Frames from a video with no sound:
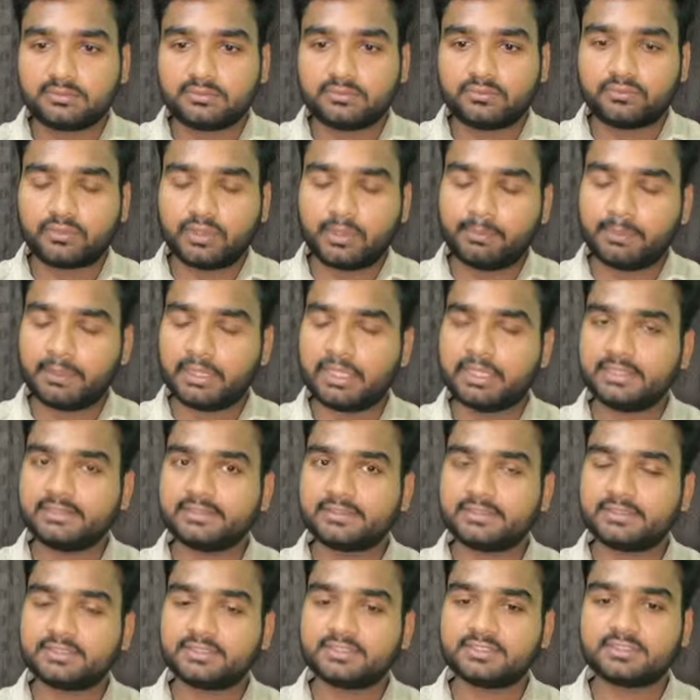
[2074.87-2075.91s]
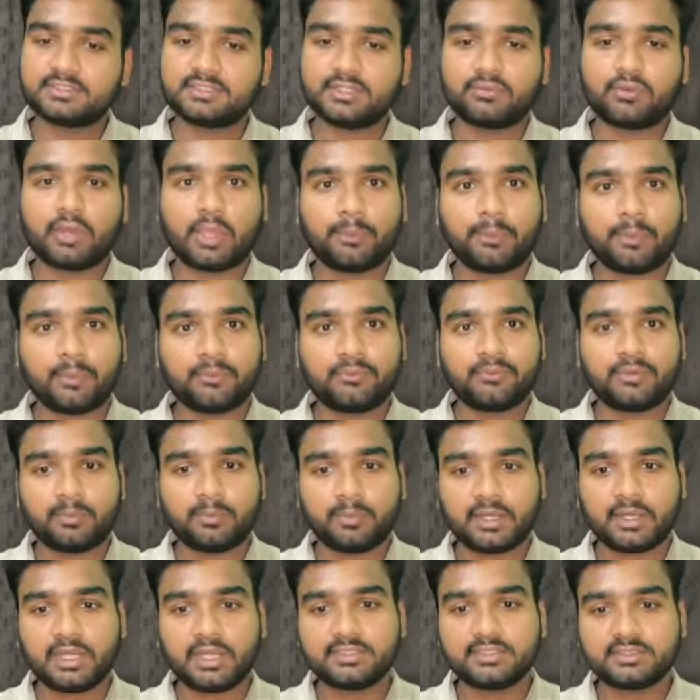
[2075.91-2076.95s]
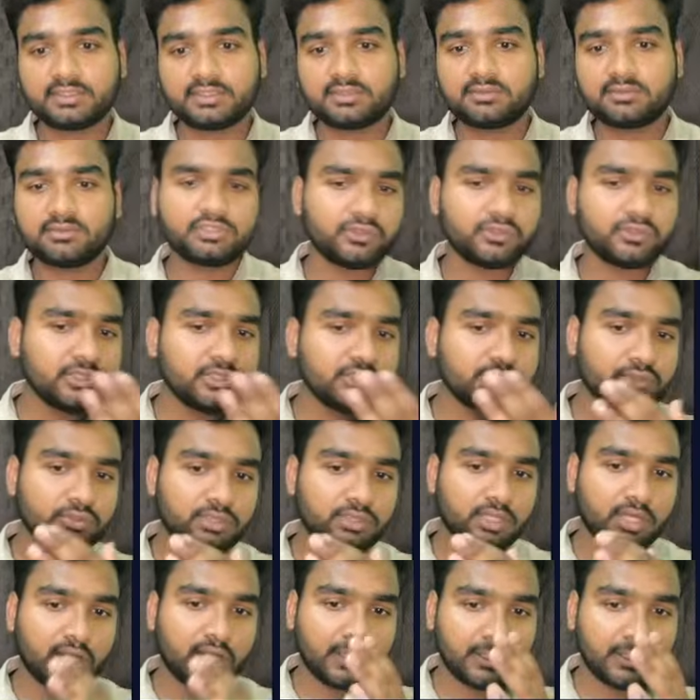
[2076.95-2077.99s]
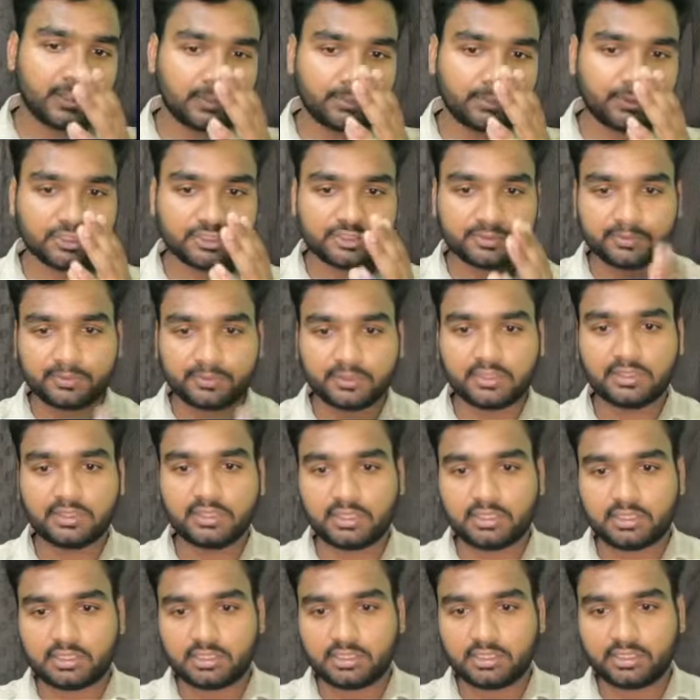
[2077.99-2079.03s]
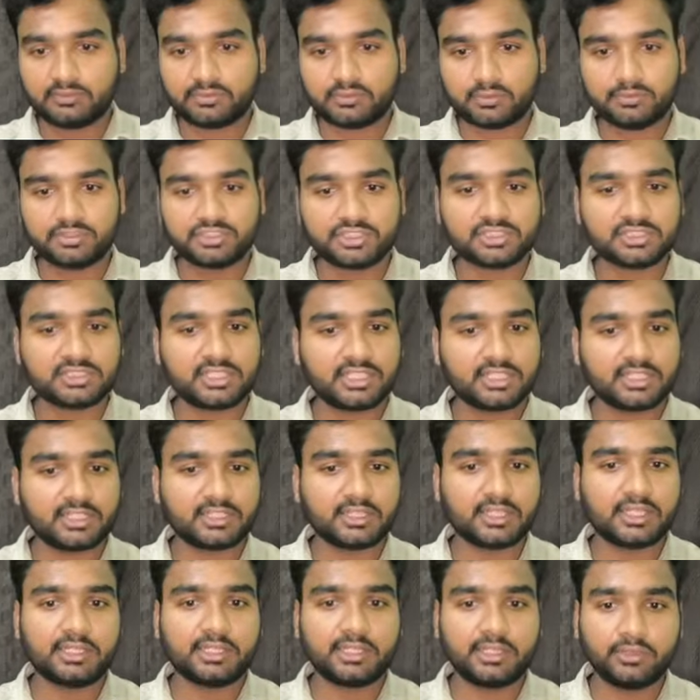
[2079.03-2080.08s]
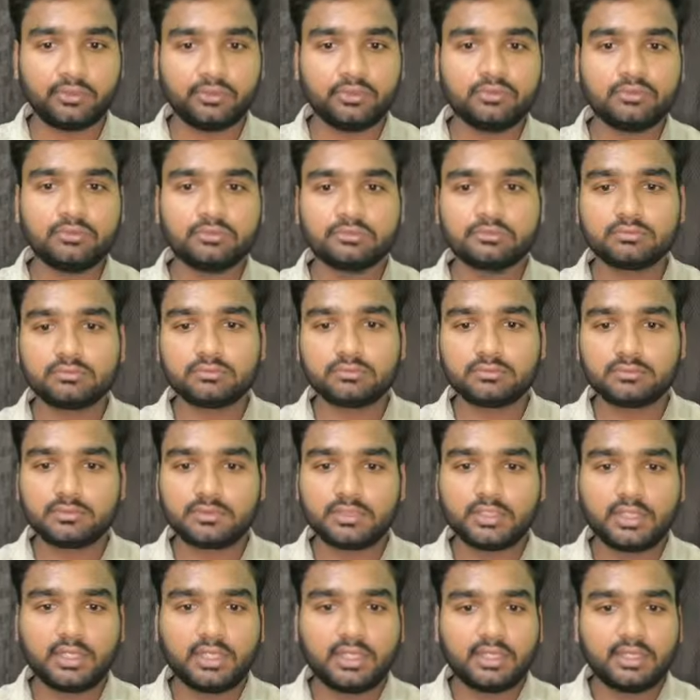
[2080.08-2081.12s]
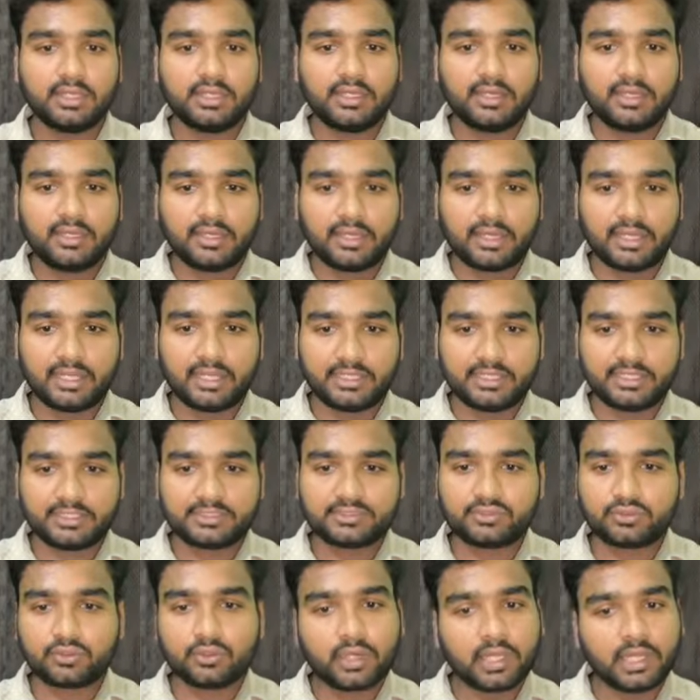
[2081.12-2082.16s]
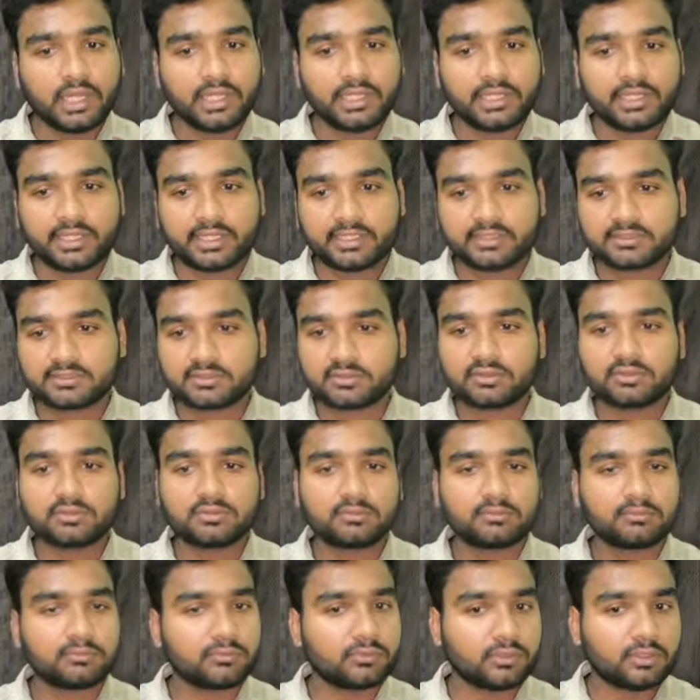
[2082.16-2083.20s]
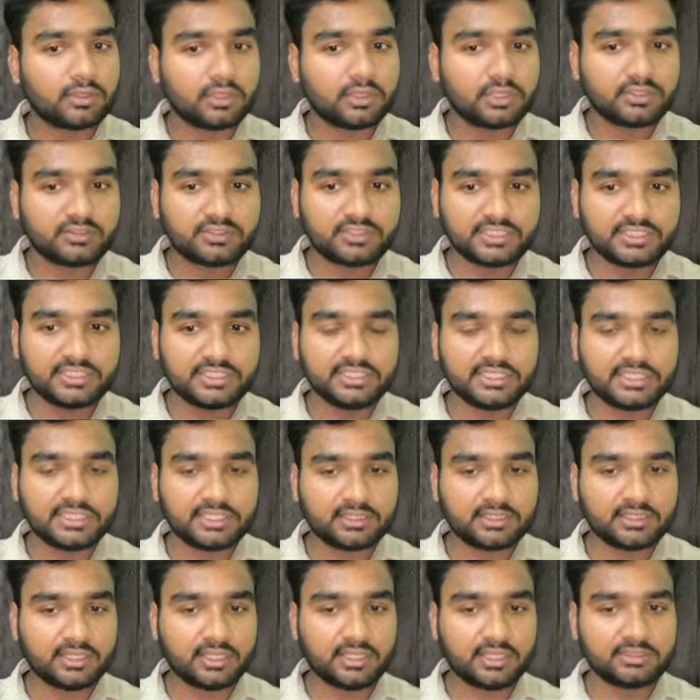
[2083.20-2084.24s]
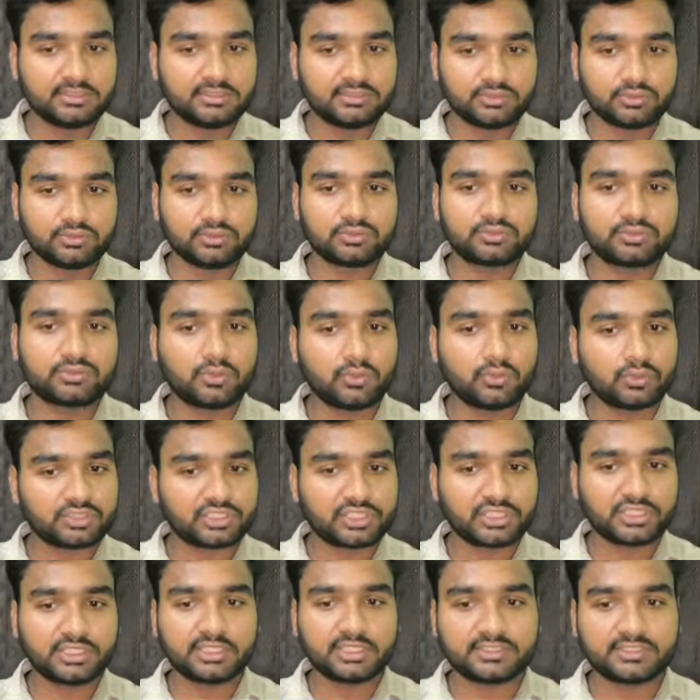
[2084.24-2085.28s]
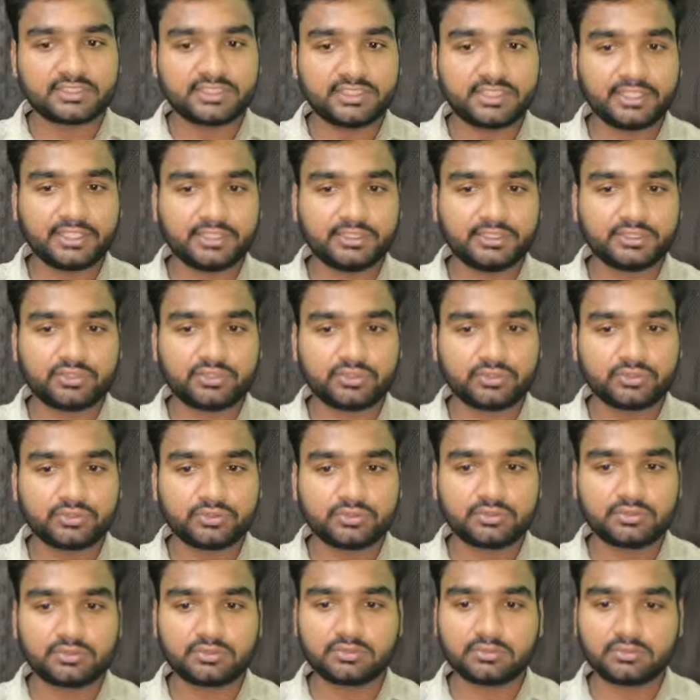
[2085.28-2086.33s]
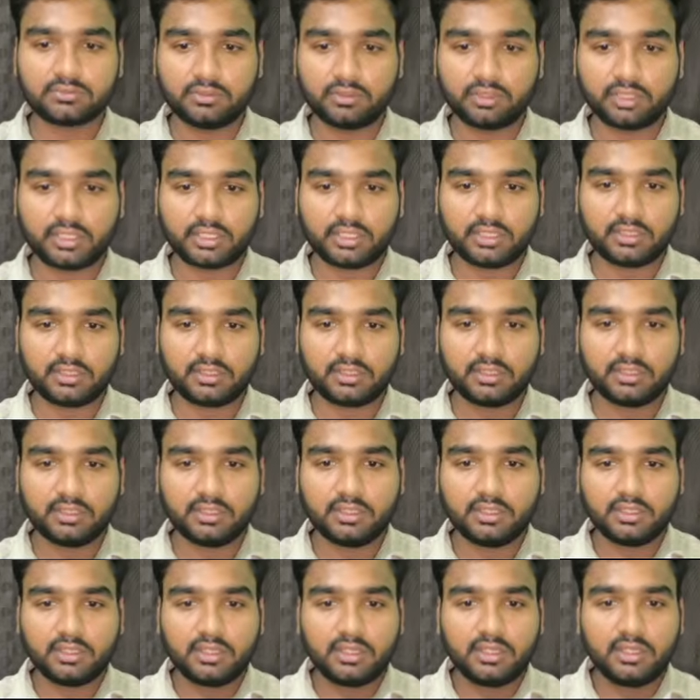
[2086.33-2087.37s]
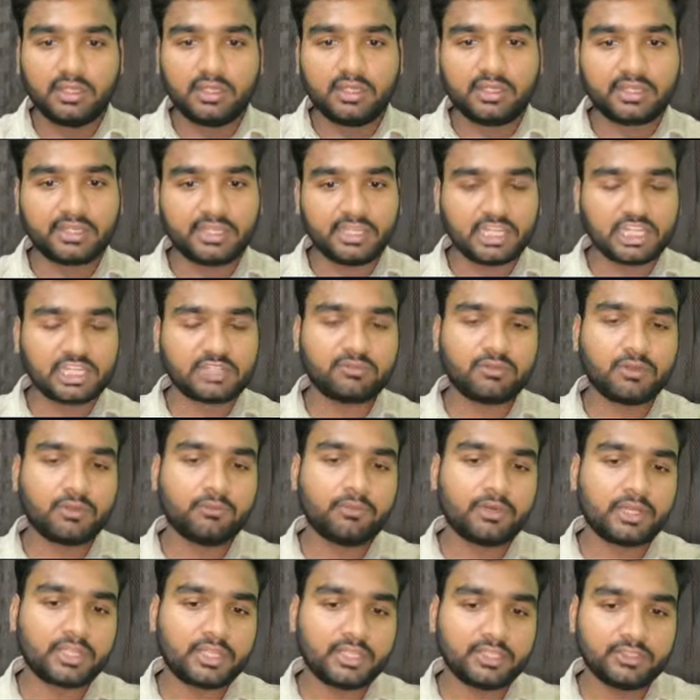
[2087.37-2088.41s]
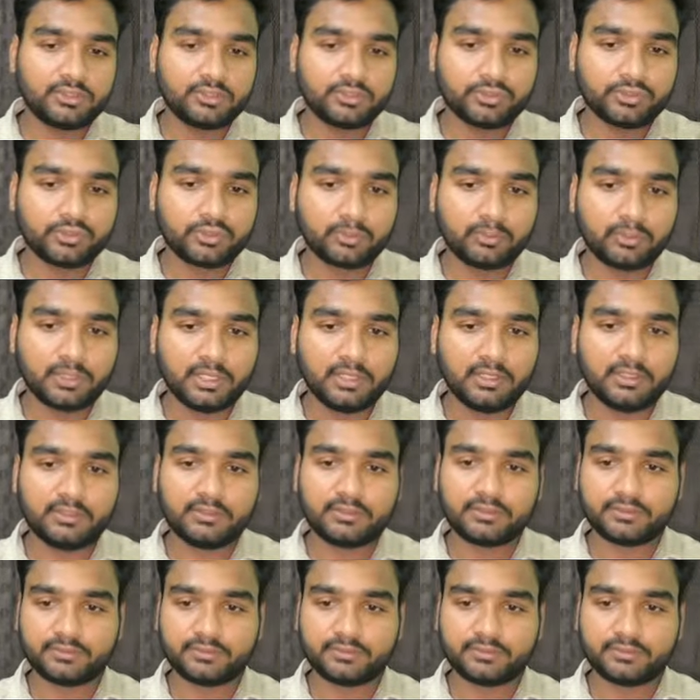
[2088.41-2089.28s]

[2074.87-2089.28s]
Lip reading: Vapalizer. This is a vapalizer which will show the all the possible information that it can give. Analytics, Google Analytics, CDN is used. Hosting a CDN is used. Okay. React framework is used to build.